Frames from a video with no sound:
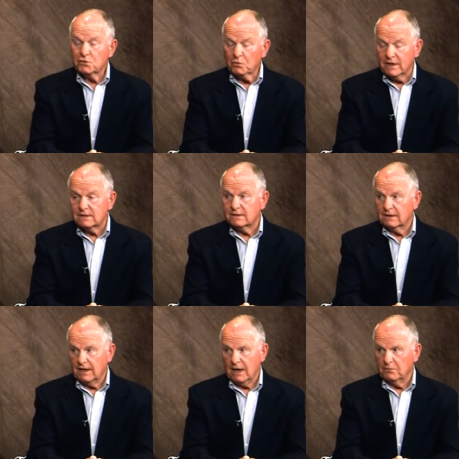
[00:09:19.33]
a reason
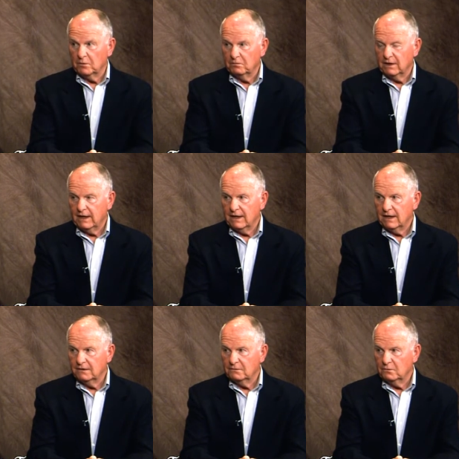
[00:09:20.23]
that capital
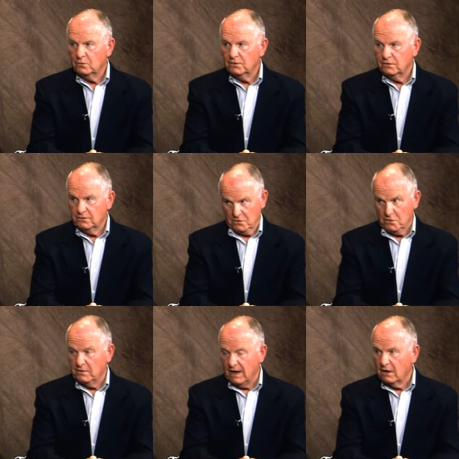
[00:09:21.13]
planning would
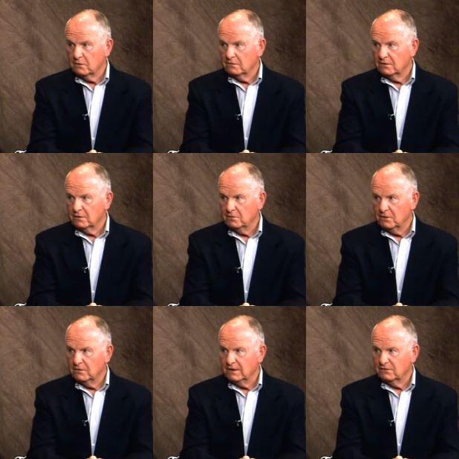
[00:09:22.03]
turn down the
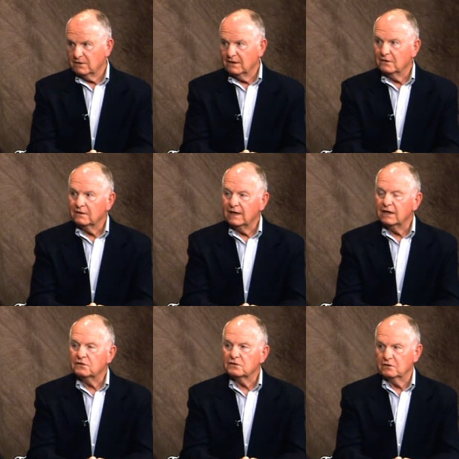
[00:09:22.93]
community center
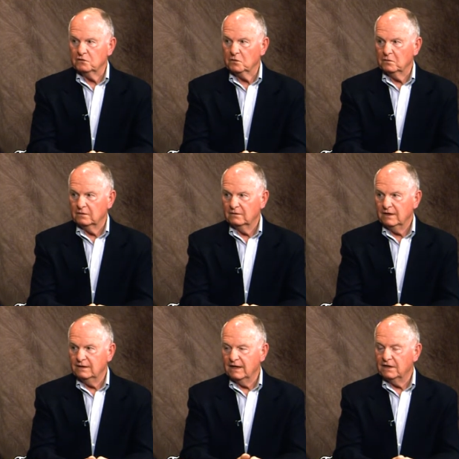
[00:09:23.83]
heating system,
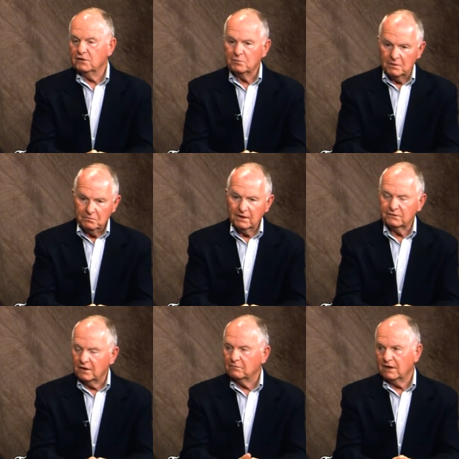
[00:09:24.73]
and yet it's been
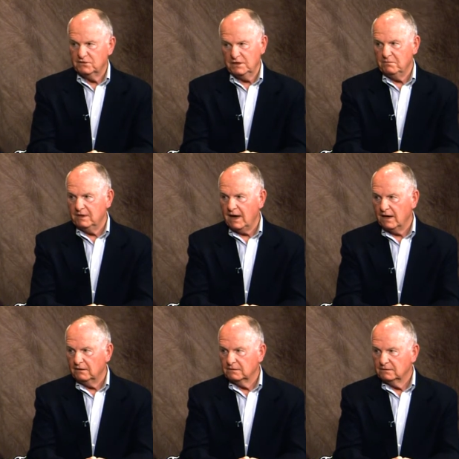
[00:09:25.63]
picked up by CPA
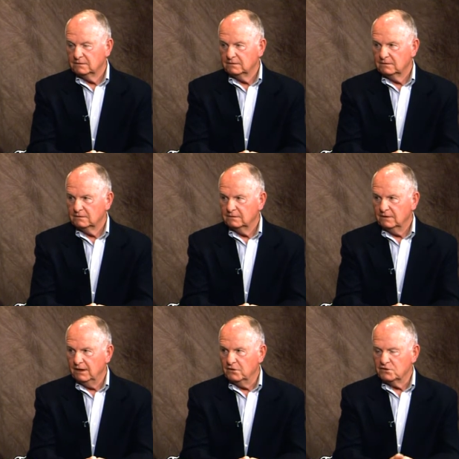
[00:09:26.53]

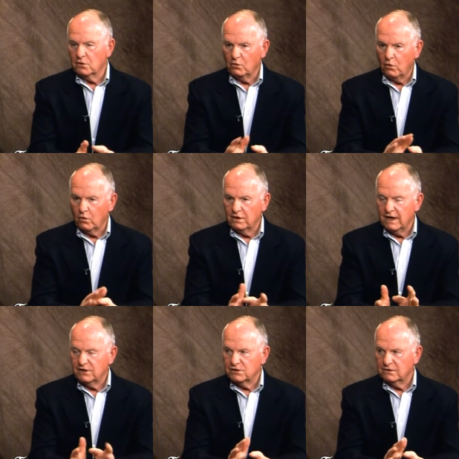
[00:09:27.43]
and there's no
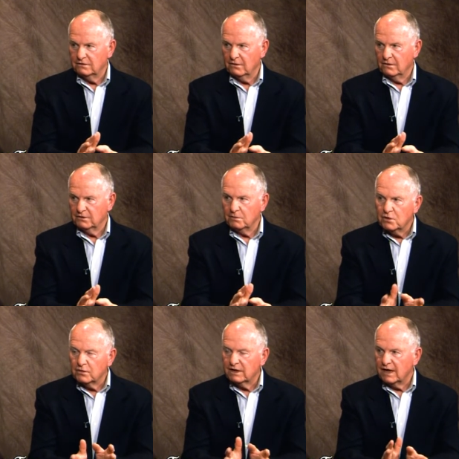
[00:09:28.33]
coordination or
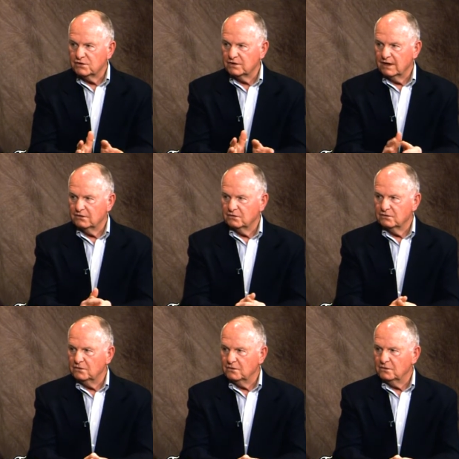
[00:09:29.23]
communication as sure,
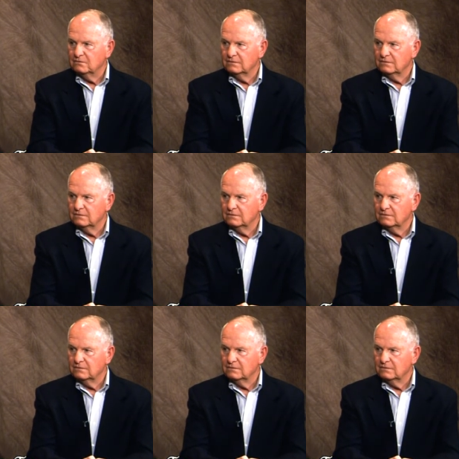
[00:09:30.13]
to. Well, that should